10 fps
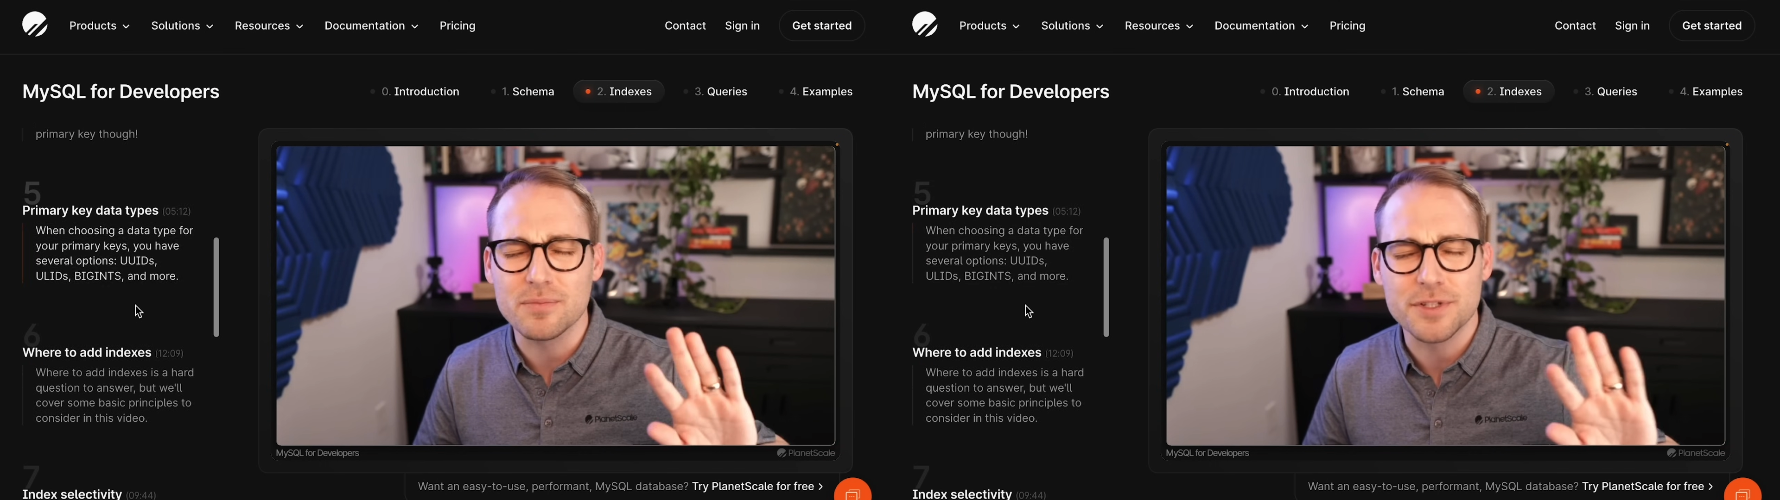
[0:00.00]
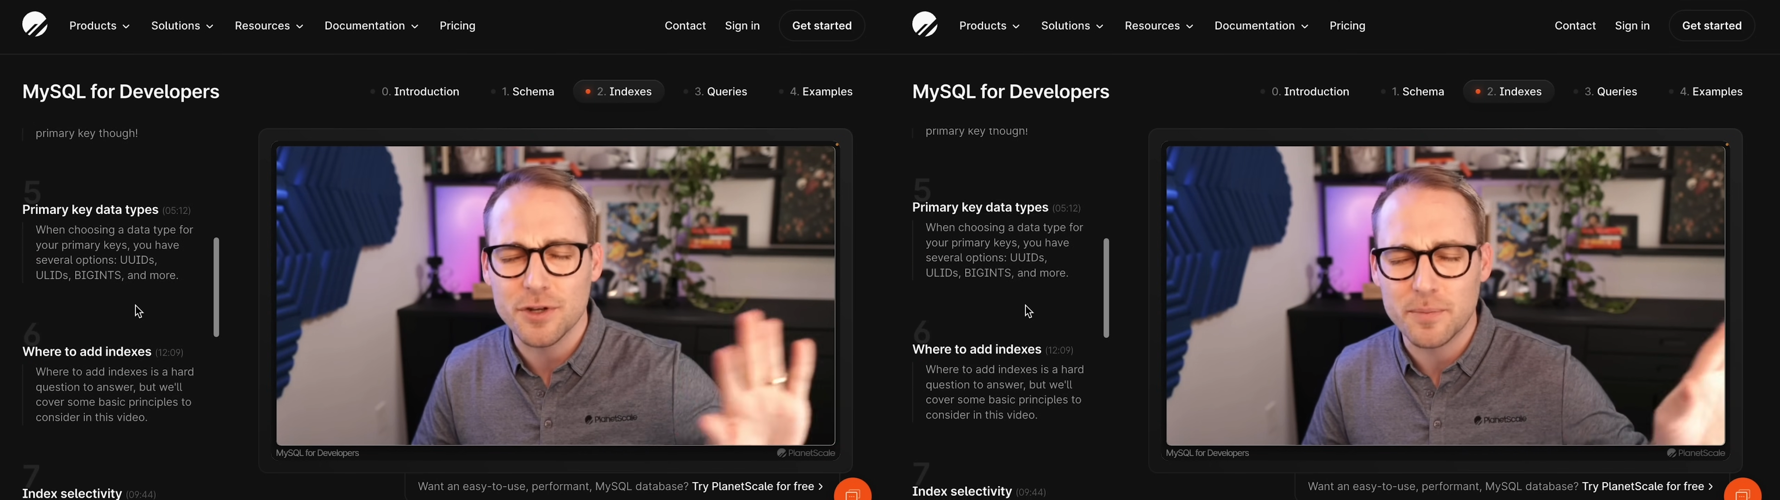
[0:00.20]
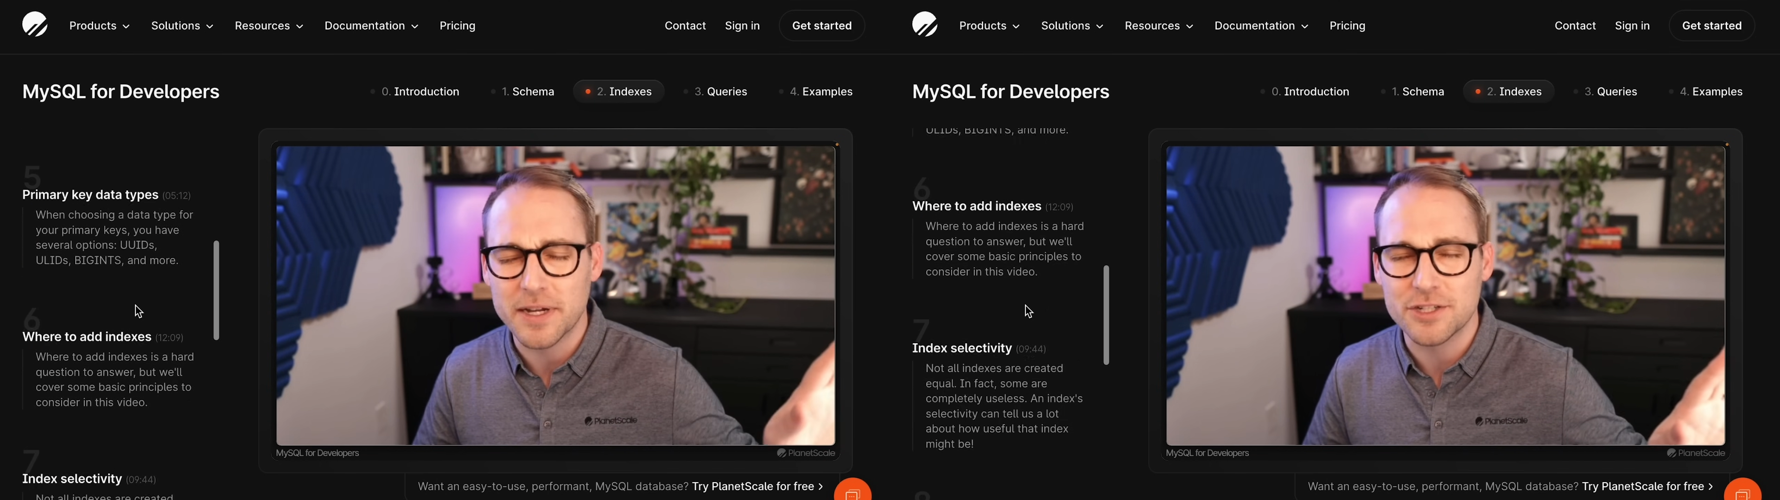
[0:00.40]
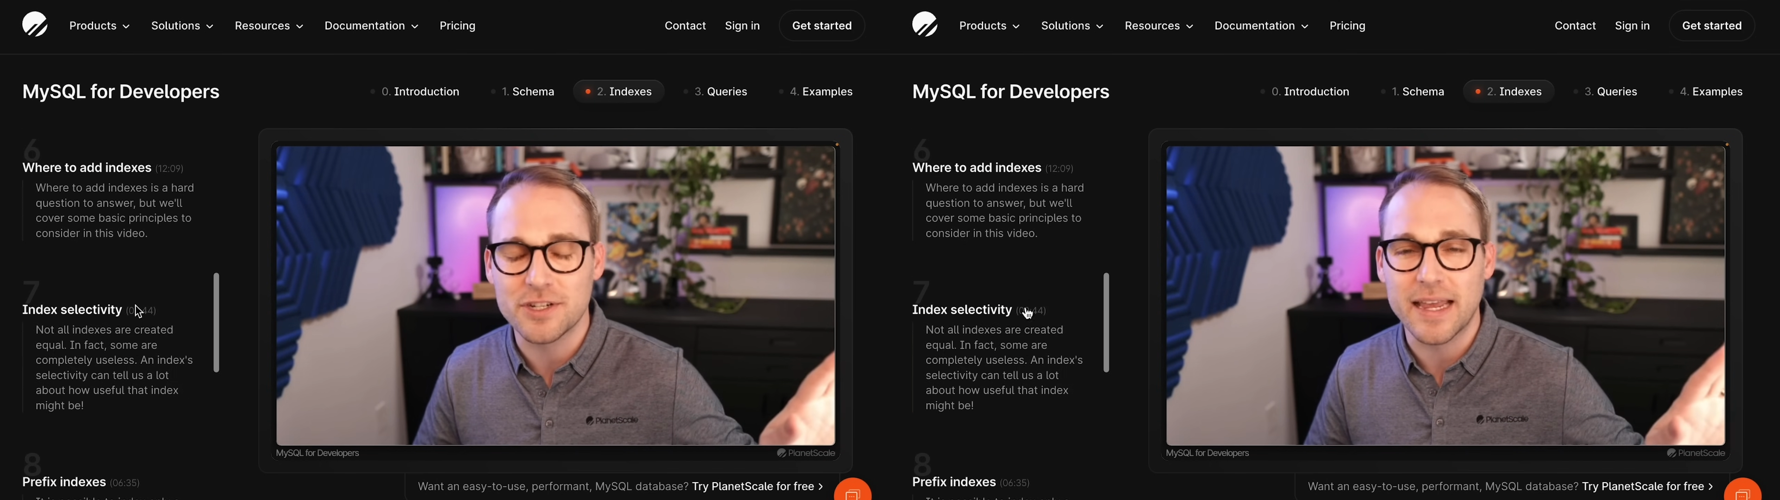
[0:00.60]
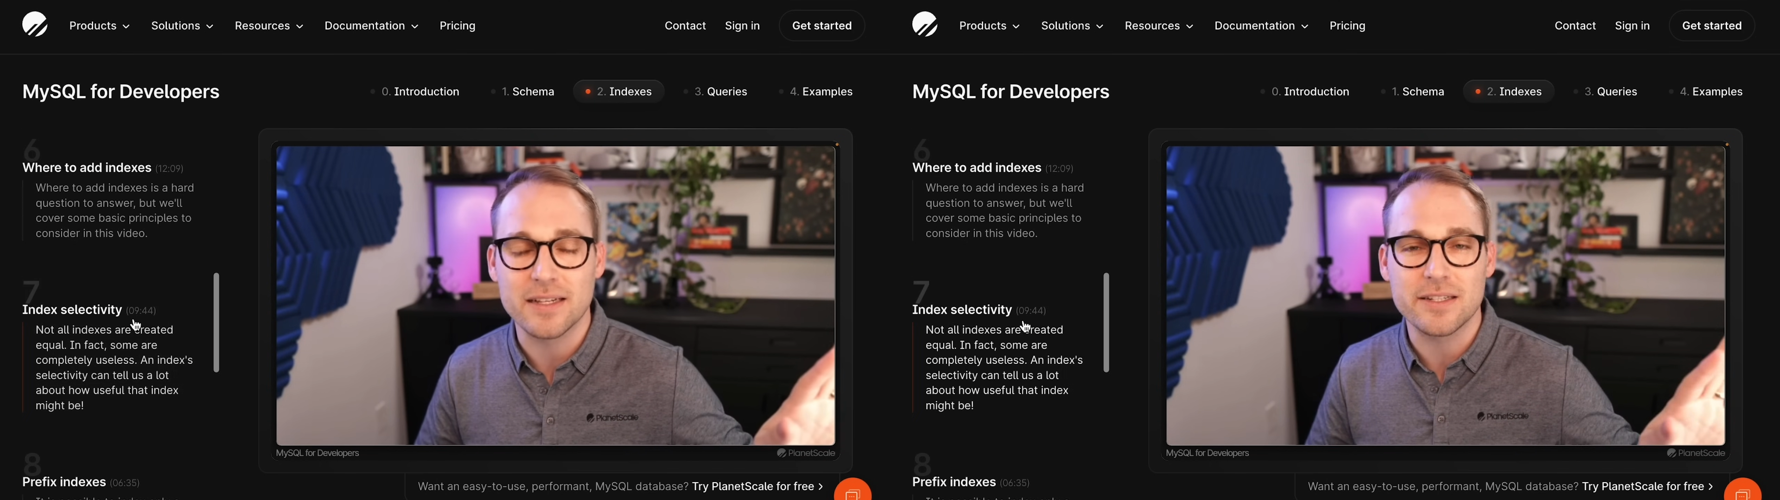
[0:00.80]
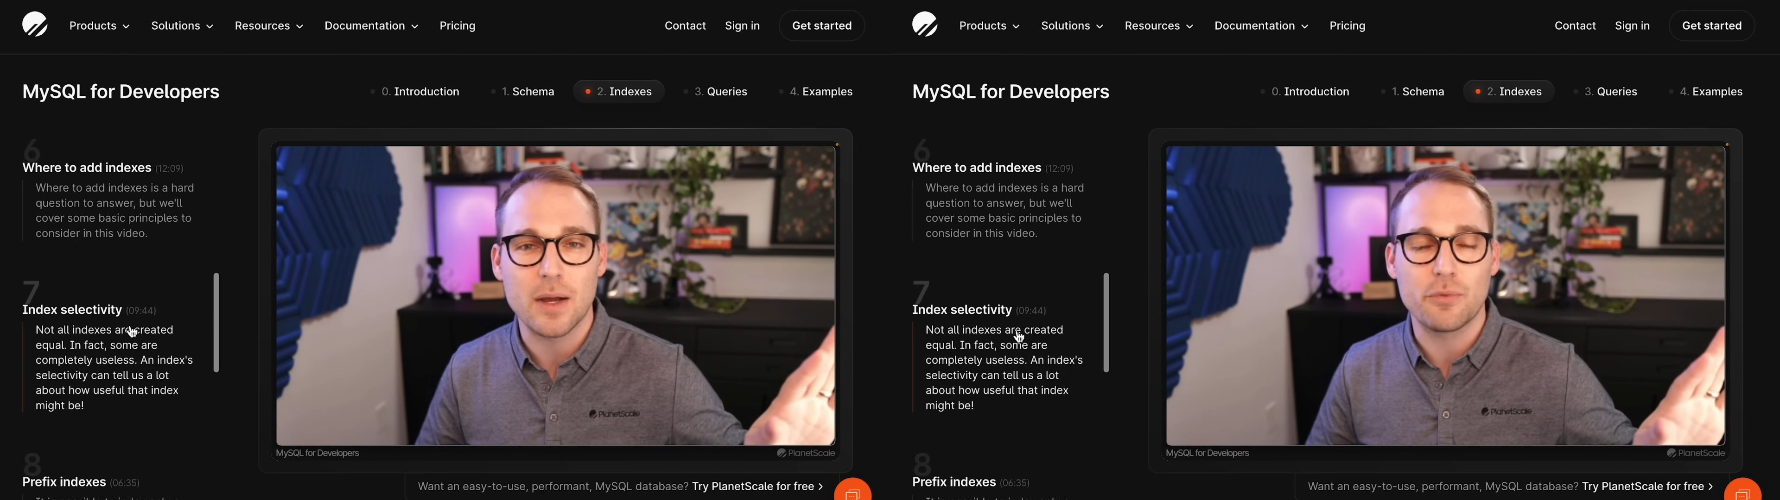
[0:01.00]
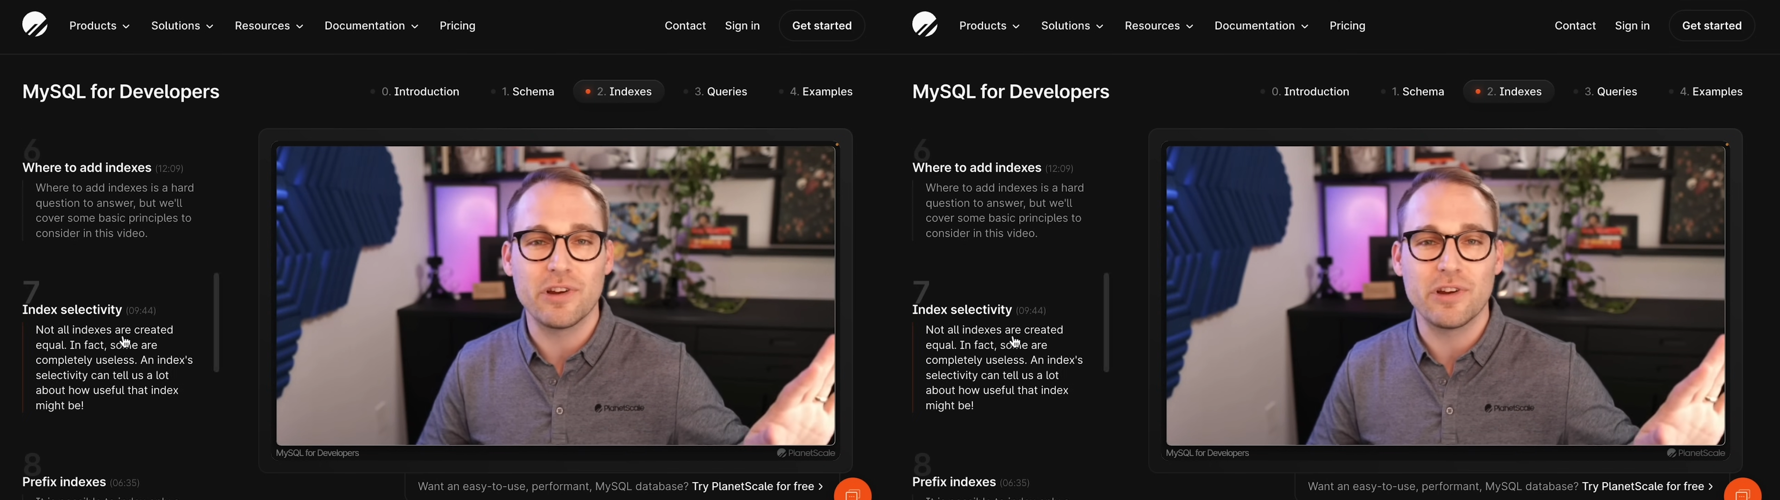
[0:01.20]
planetscale.com